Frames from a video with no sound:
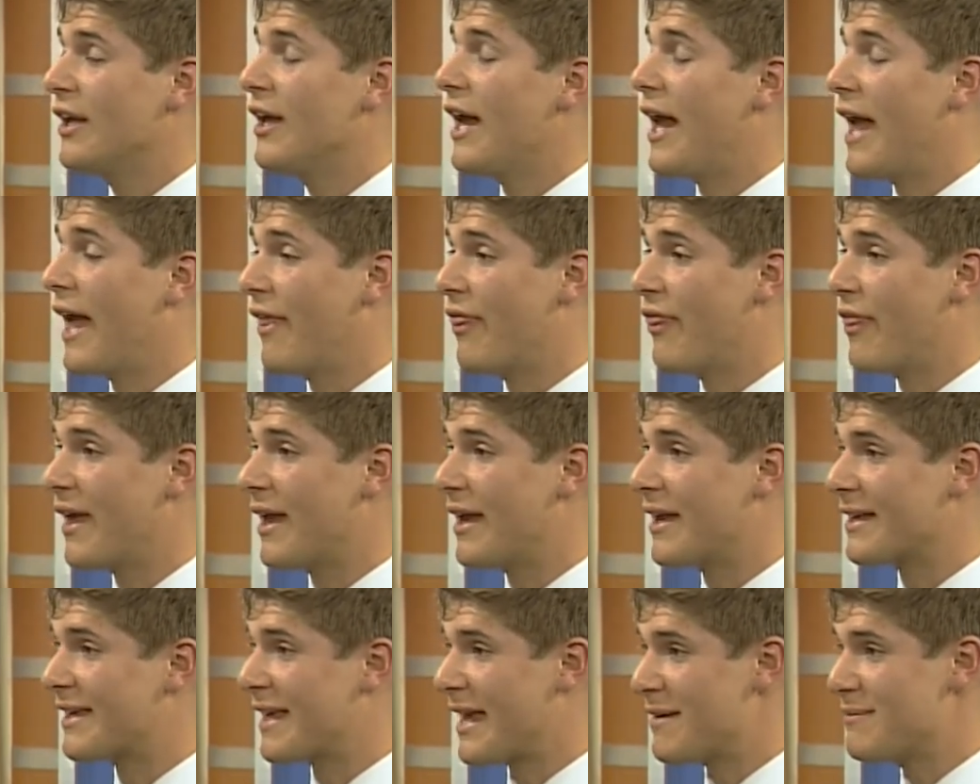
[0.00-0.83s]
And
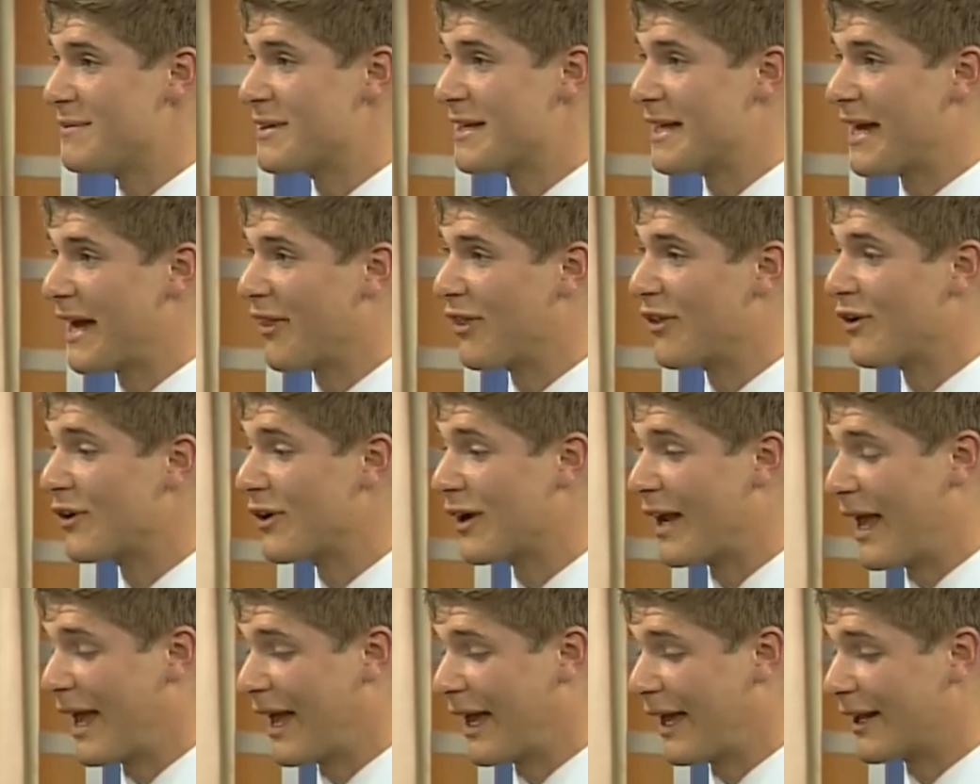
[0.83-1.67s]
they came
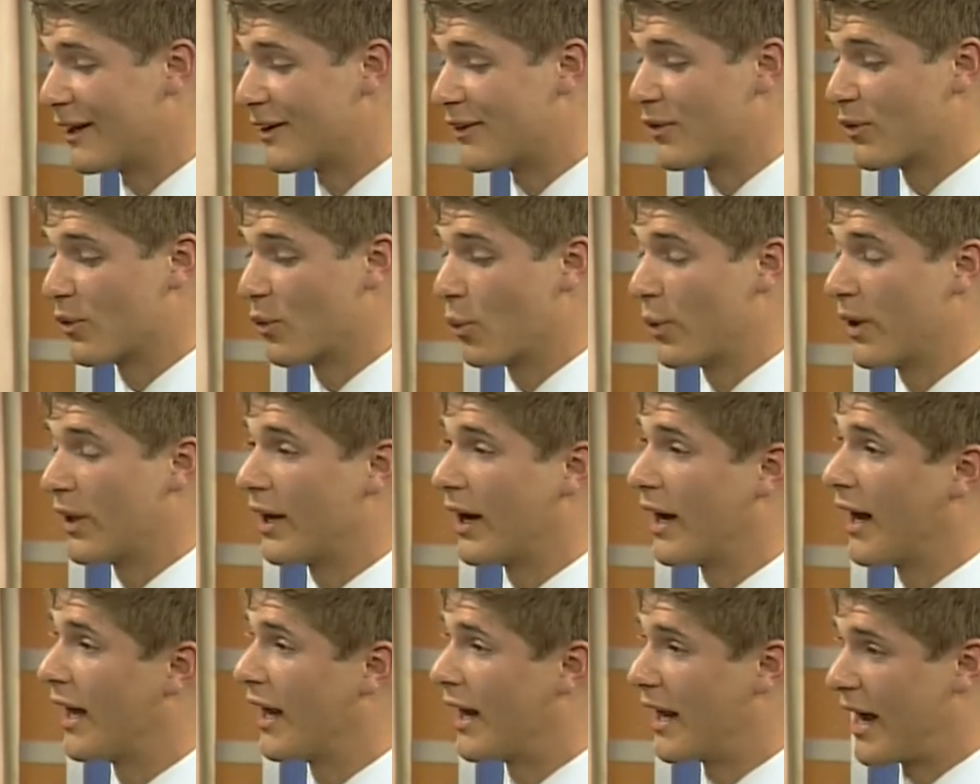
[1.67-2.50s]
together and we
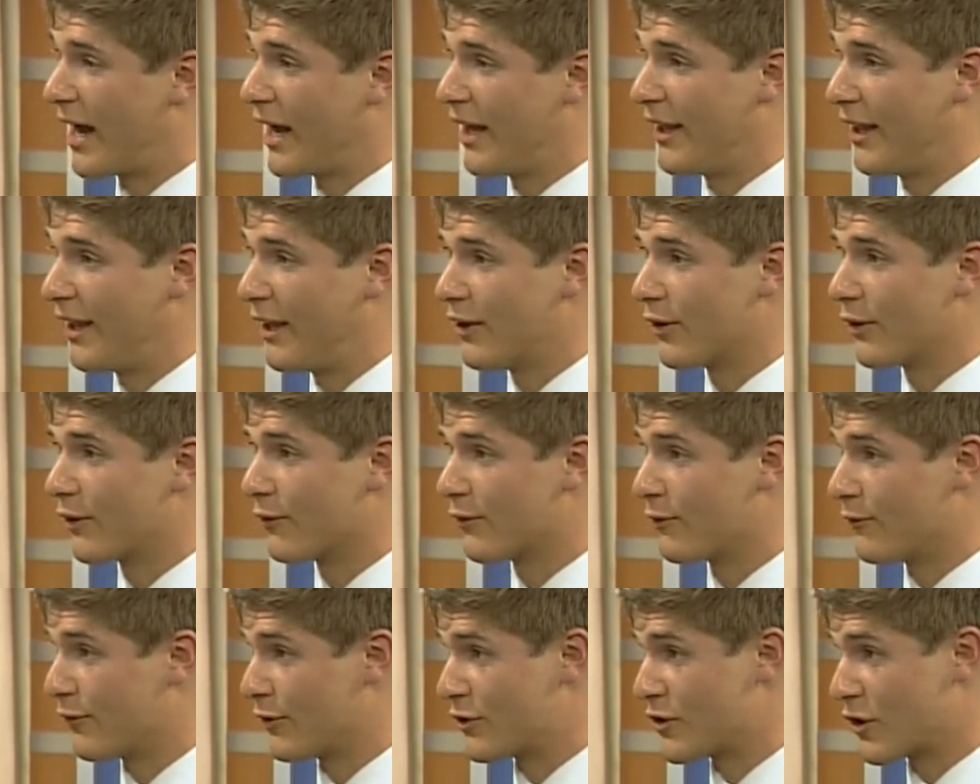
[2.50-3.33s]
got
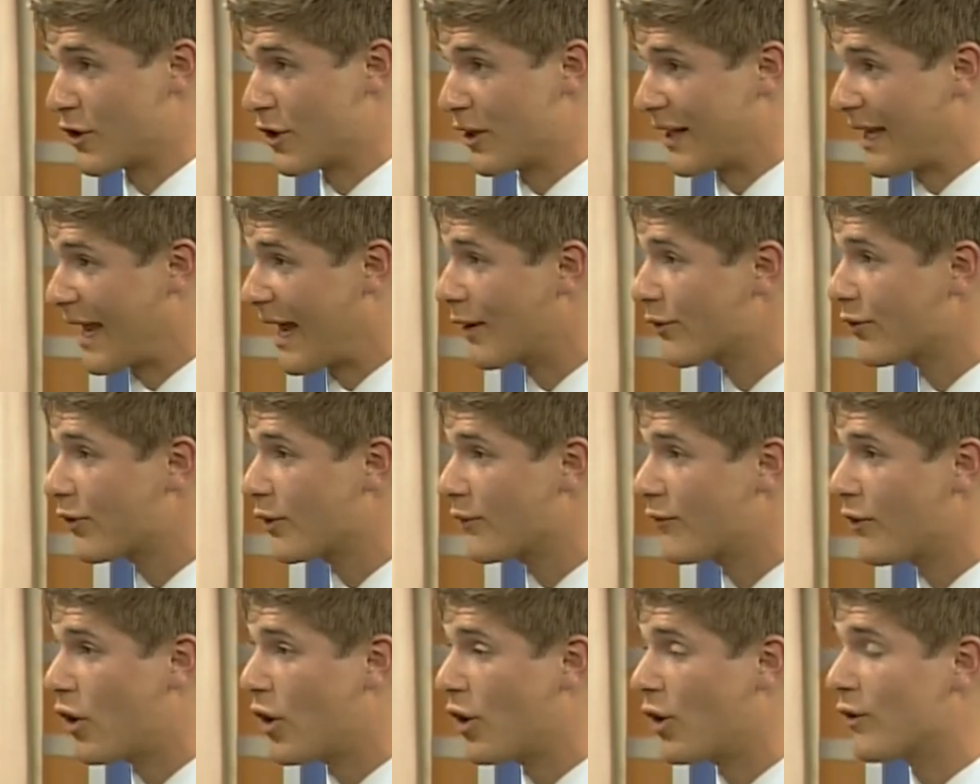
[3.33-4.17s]
interfraternity council
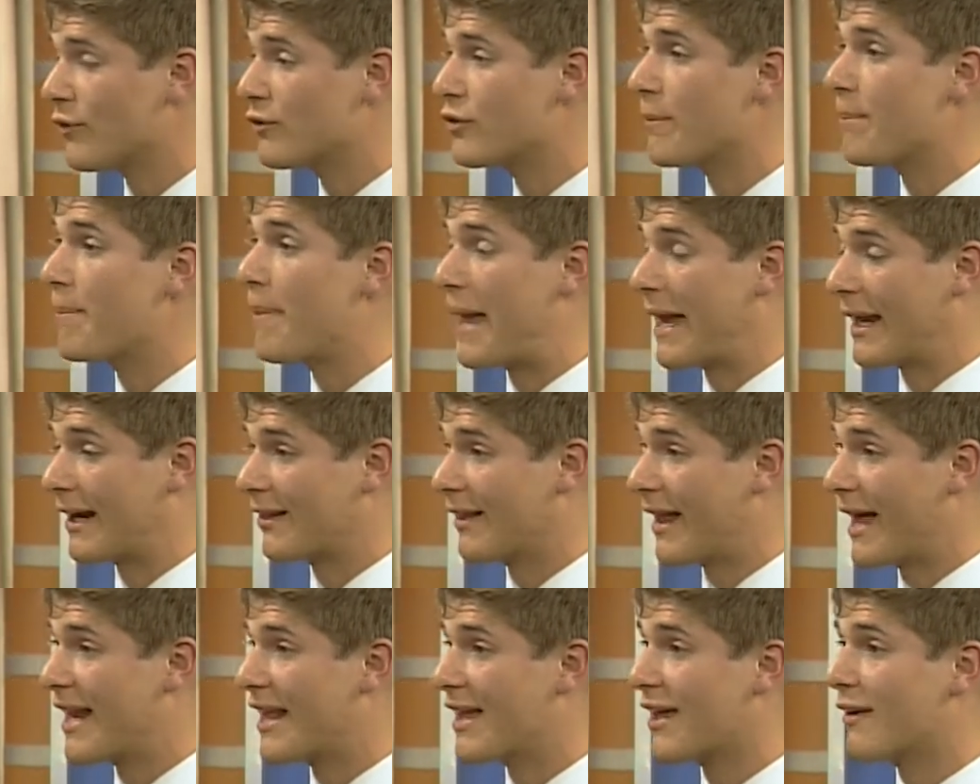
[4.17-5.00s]
involved,
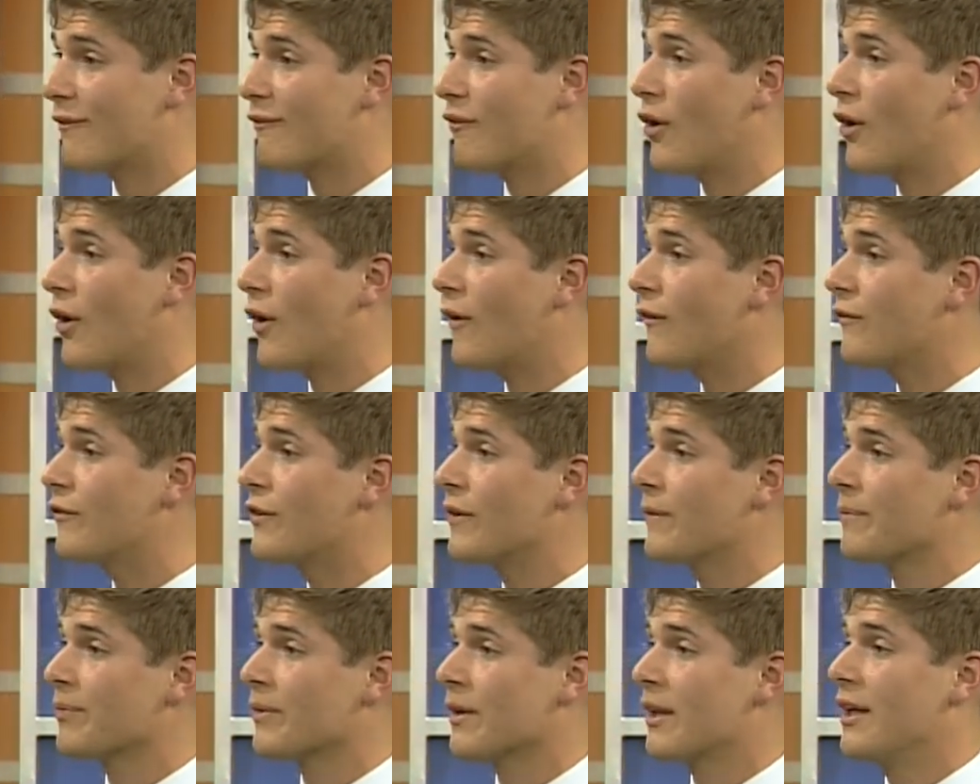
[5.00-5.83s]
Panhellenic involved,
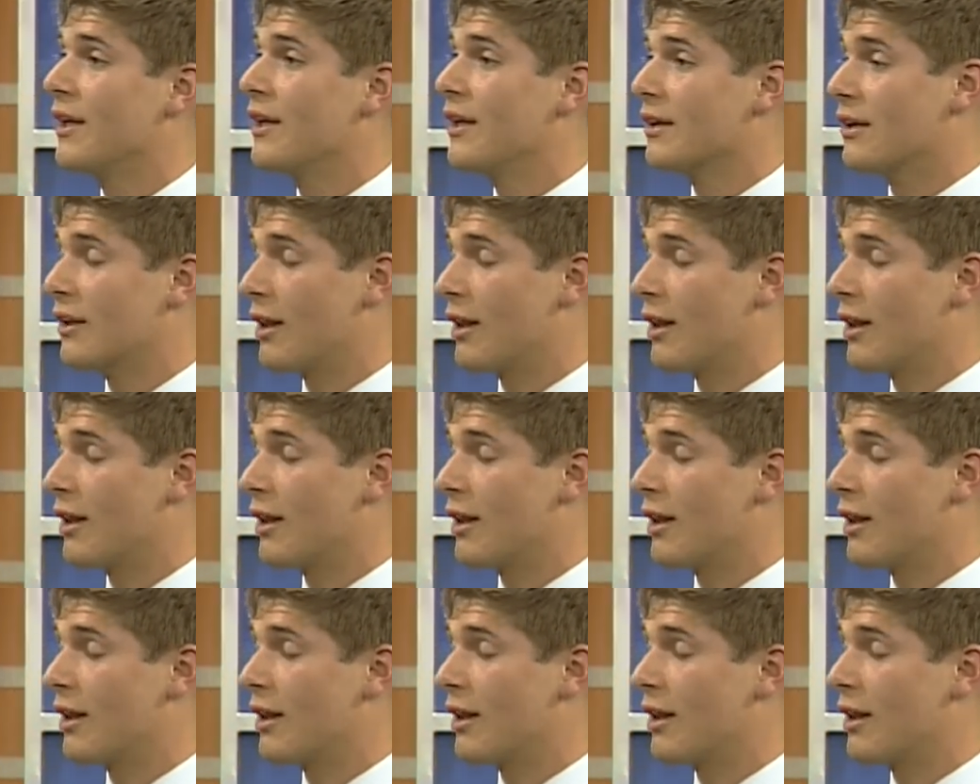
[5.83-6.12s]
mm-hmm.